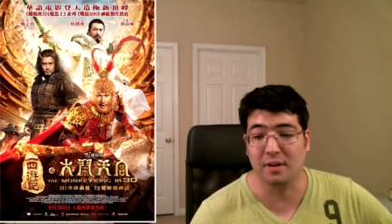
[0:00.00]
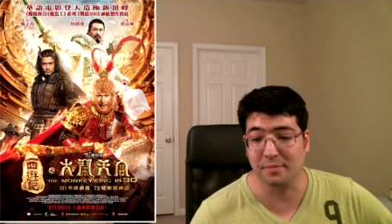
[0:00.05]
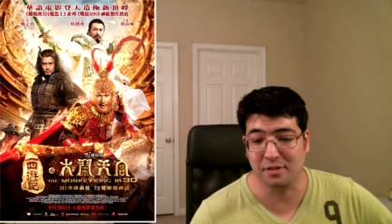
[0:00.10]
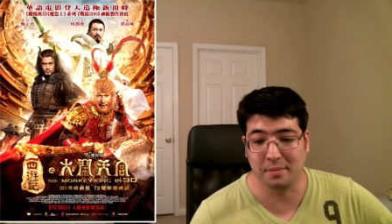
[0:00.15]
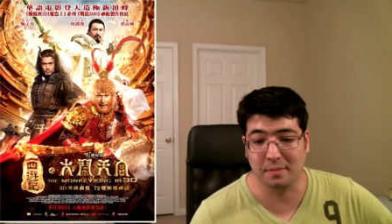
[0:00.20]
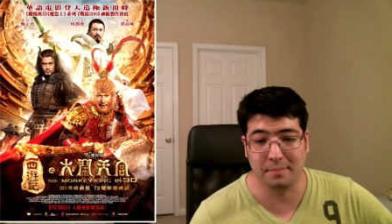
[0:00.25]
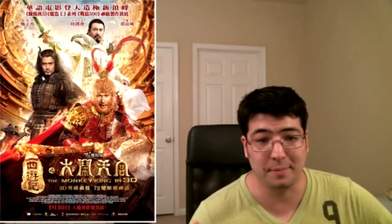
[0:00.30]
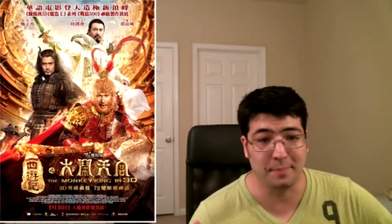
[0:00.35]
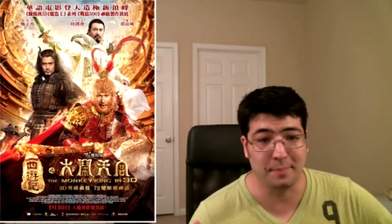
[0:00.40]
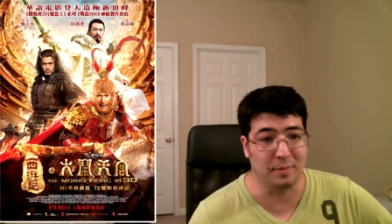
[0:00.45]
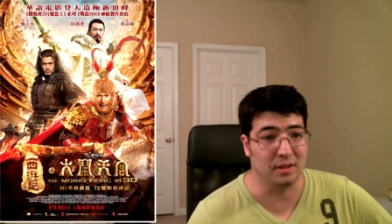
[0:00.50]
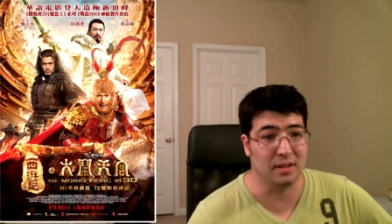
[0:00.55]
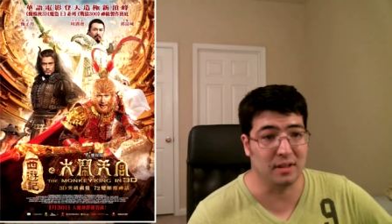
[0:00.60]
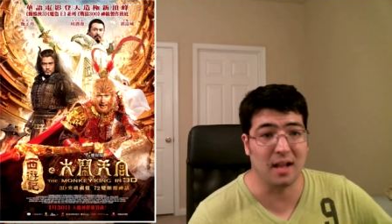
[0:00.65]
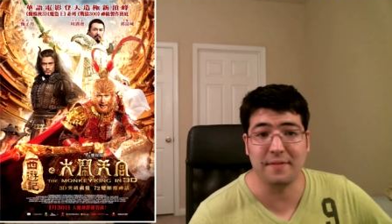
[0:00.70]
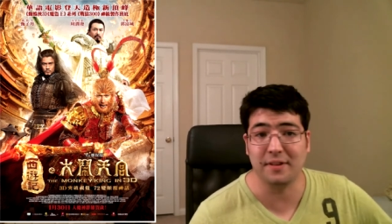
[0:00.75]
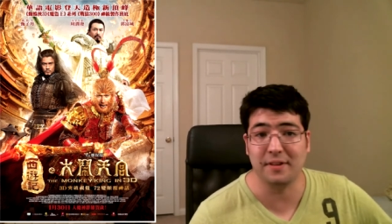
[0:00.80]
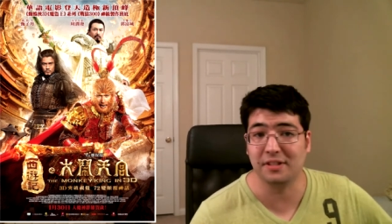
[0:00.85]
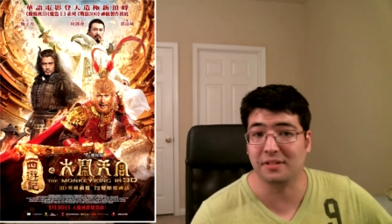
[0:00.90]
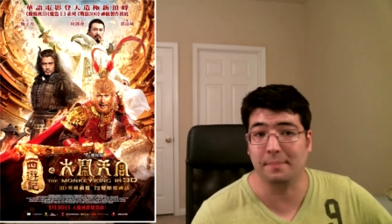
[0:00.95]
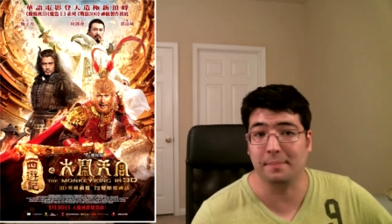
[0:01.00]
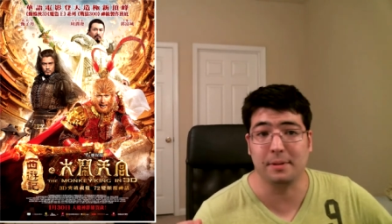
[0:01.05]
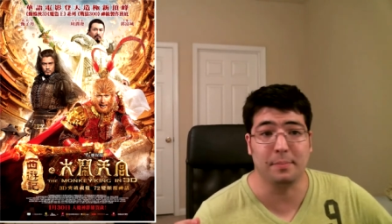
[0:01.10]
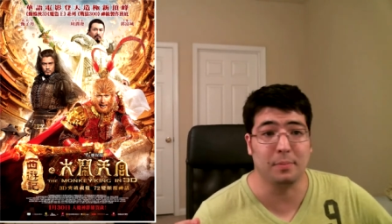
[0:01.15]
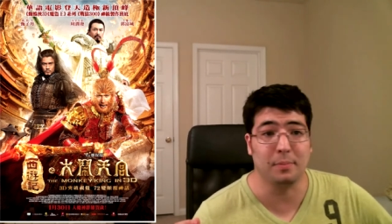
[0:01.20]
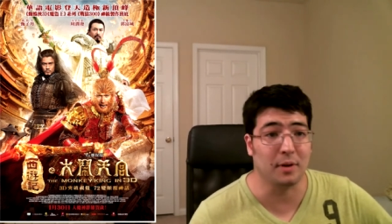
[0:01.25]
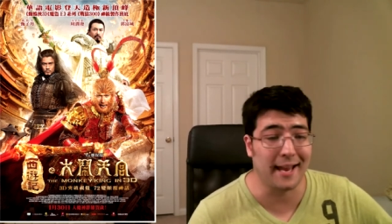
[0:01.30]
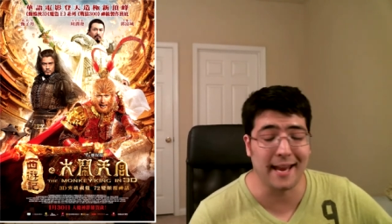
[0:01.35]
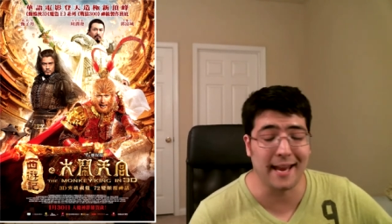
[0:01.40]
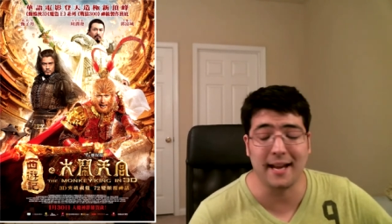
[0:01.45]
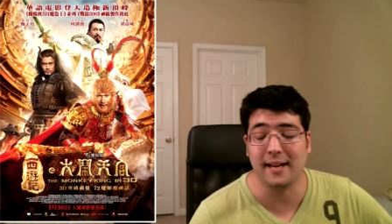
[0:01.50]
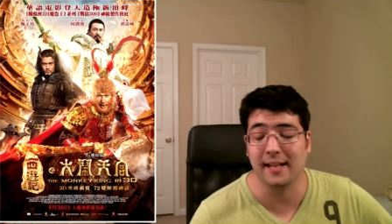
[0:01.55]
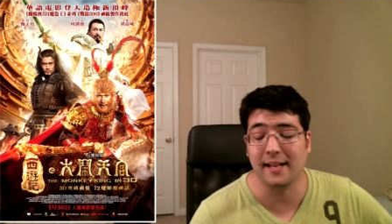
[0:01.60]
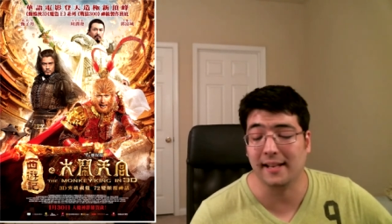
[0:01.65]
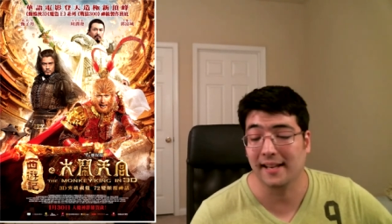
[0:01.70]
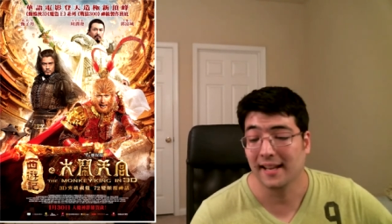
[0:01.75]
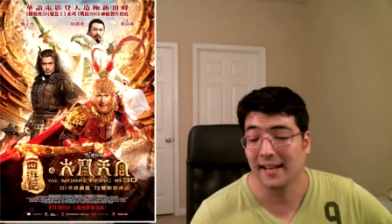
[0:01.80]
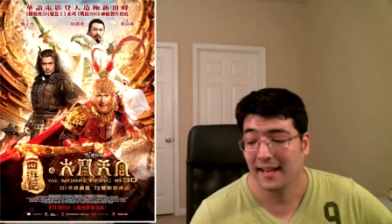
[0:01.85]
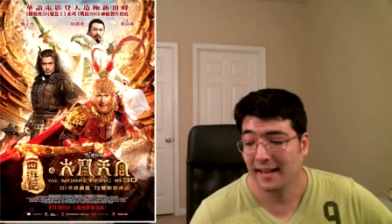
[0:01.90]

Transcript: Some people love it, some people hate it.